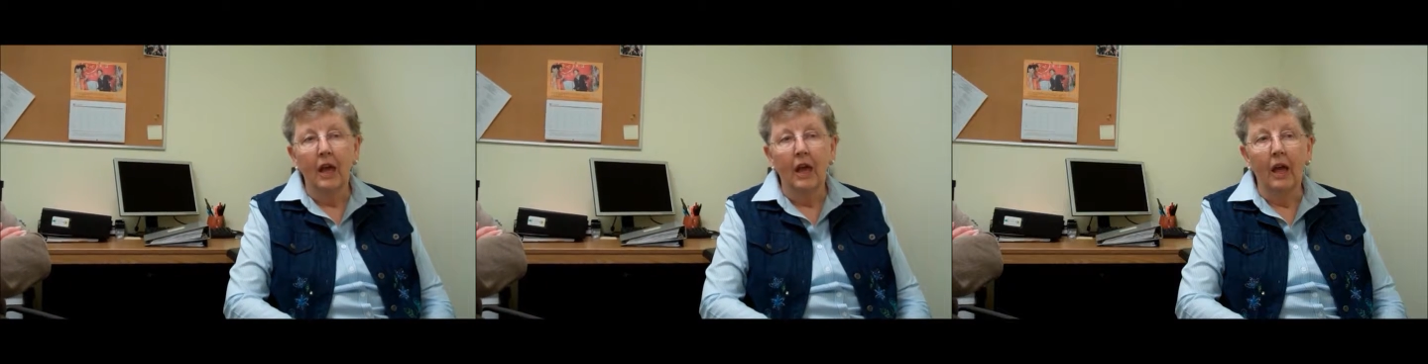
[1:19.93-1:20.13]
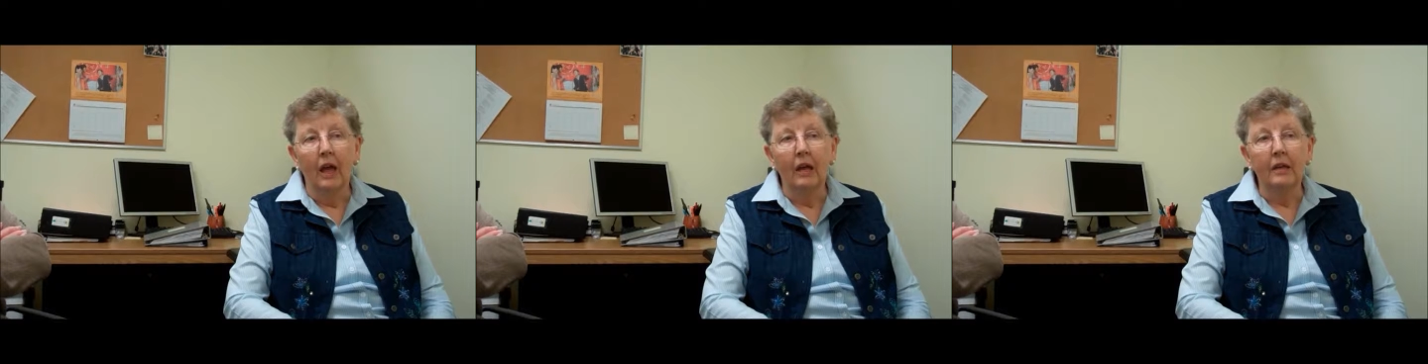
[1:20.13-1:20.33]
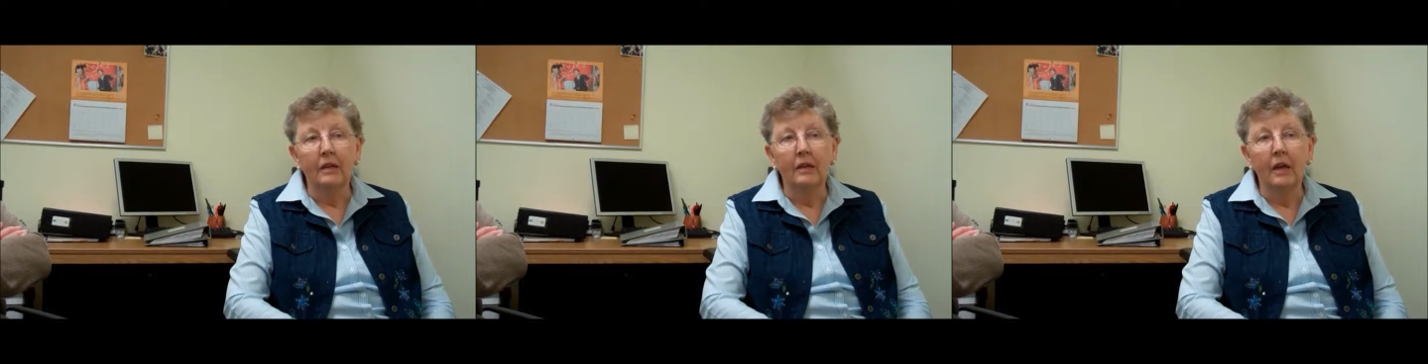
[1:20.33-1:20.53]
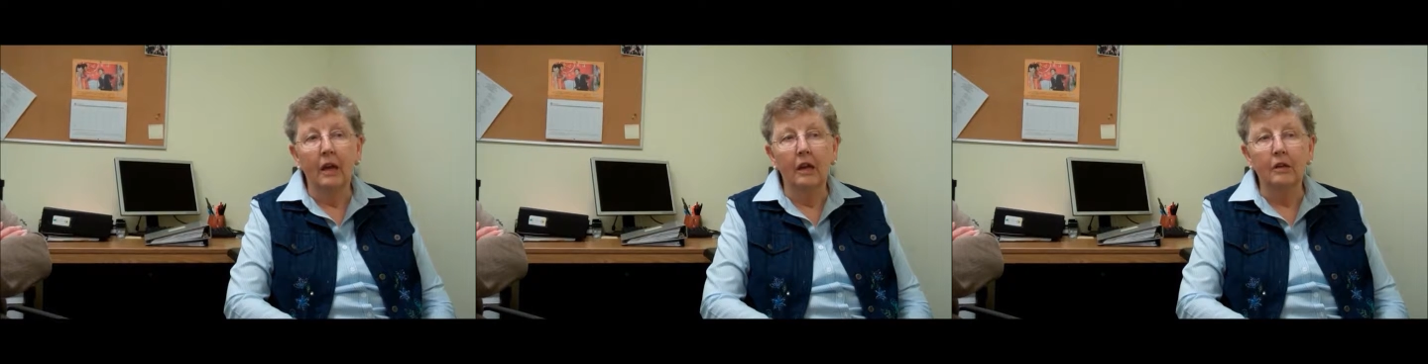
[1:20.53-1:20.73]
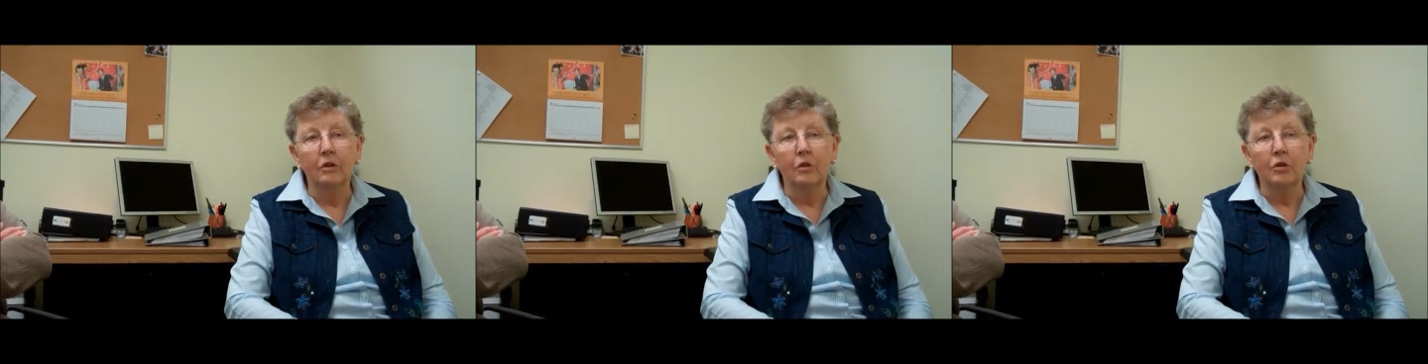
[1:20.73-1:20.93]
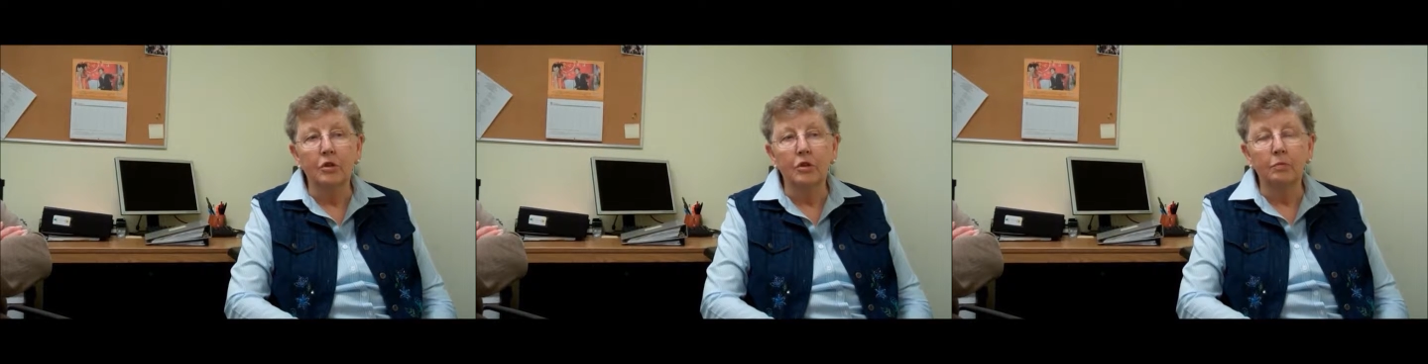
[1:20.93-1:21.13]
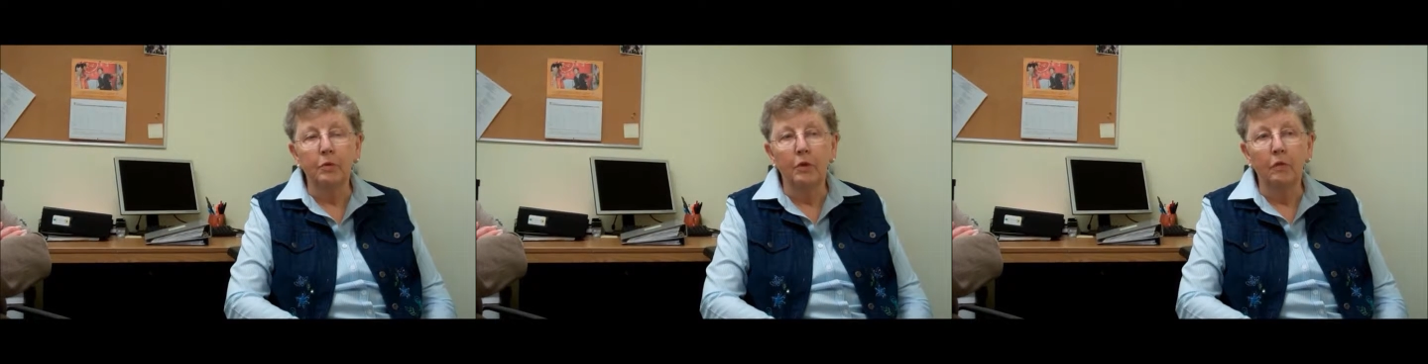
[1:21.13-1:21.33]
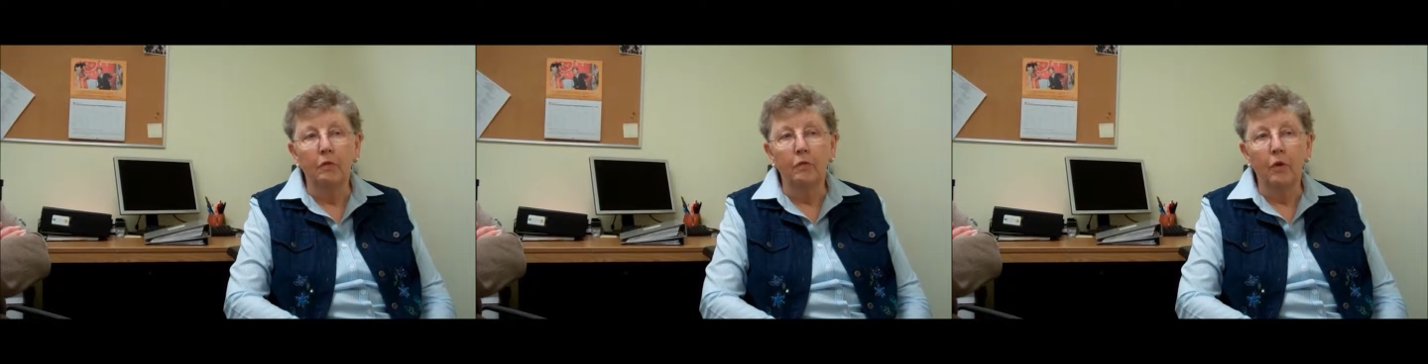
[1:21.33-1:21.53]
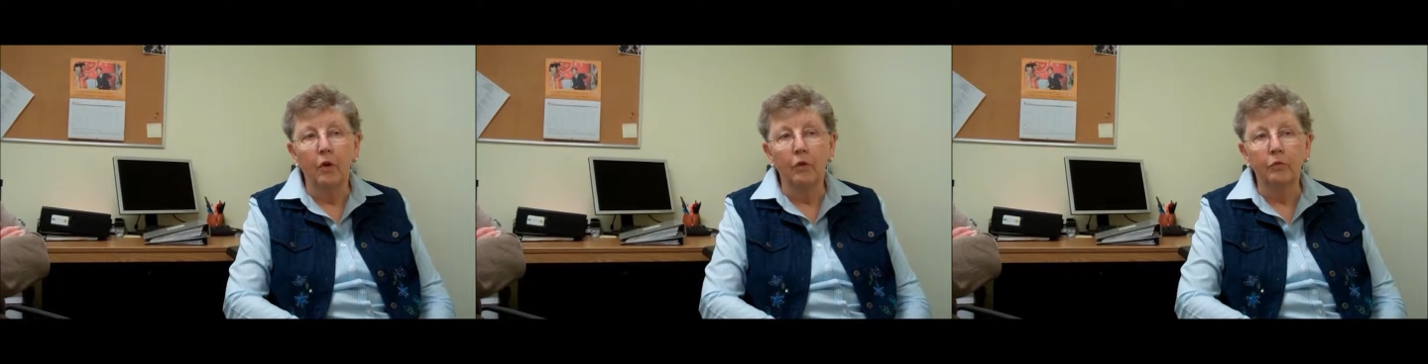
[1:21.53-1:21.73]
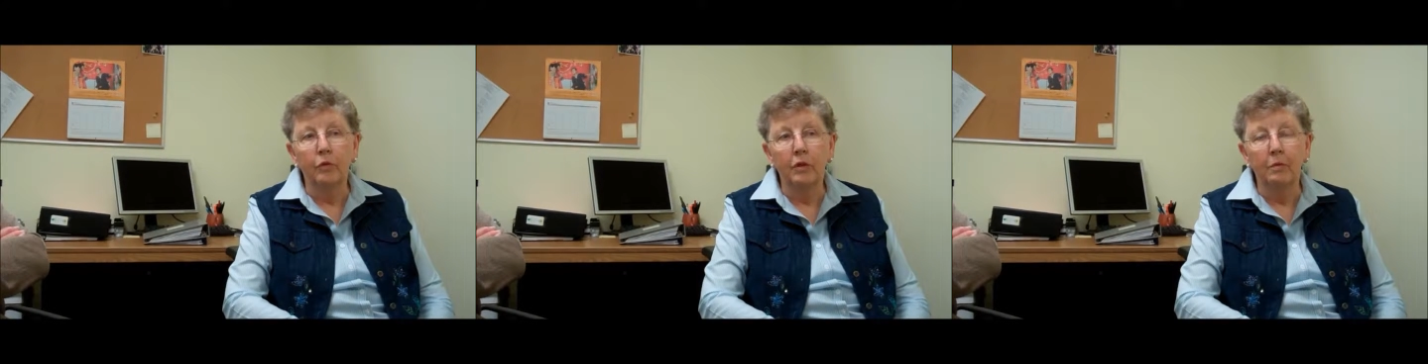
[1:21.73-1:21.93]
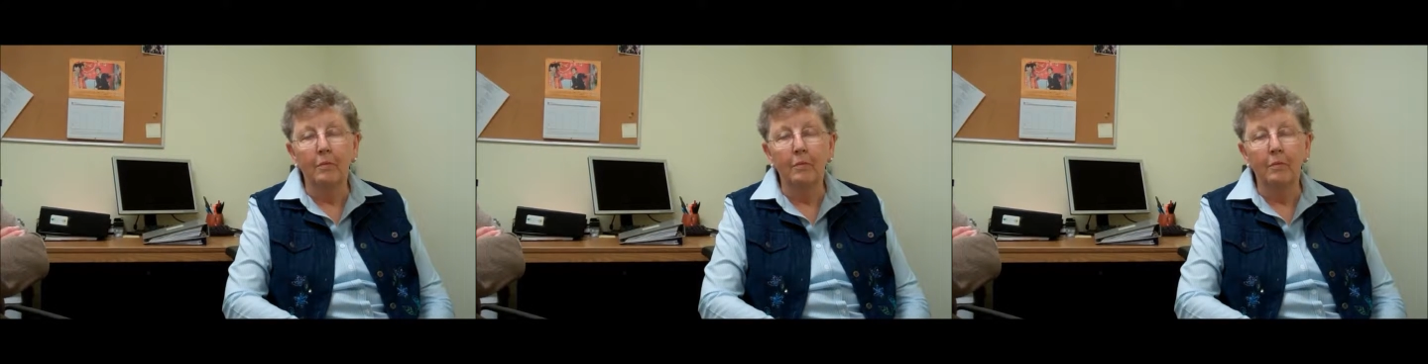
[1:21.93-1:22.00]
And I had also been involved with a